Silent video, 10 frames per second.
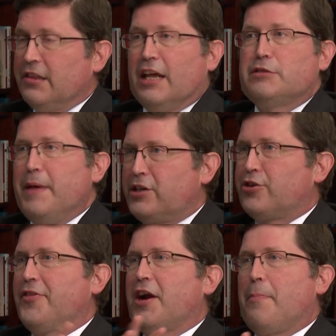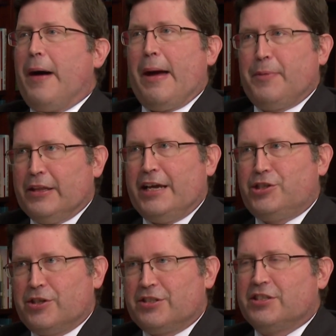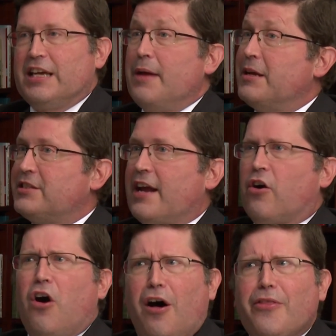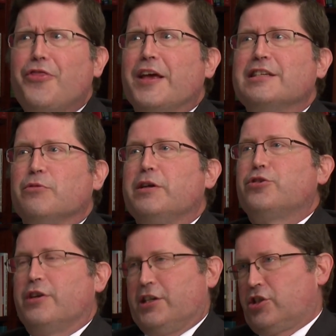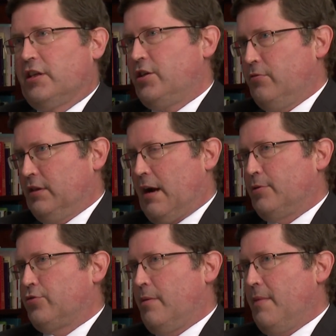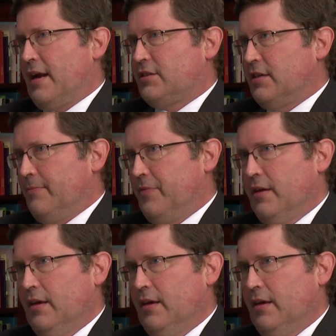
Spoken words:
Let's make sure that our population is the same, et cetera. All the things that we traditionally do in laboratory medicine.